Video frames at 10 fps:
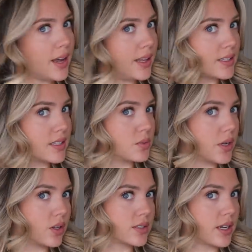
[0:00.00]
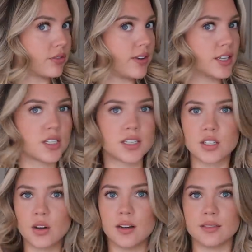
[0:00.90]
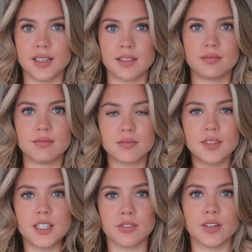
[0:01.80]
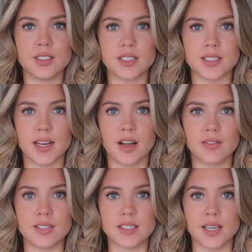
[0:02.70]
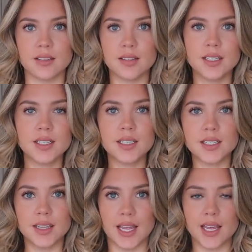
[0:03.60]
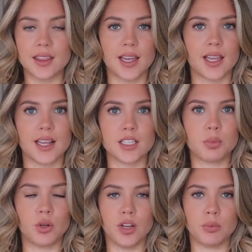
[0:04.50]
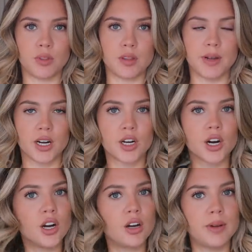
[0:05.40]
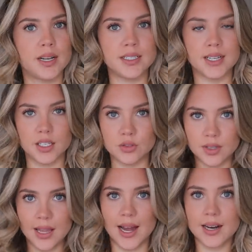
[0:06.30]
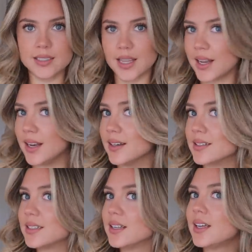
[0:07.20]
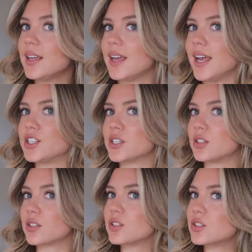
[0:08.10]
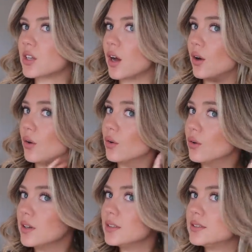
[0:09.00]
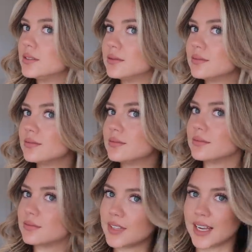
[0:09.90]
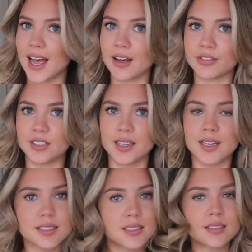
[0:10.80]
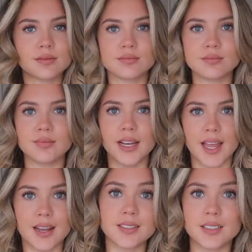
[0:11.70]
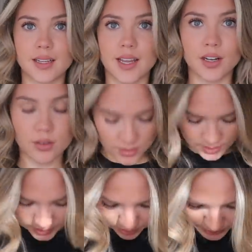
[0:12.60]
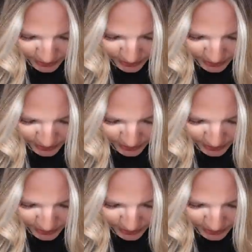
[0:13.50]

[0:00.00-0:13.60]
and this is what it looks like freshly. So like the difference is like obviously length, like it gets pulled up with the bigger curl, but it does relax and it just looks so like effortless. Again, still can't get over the length of my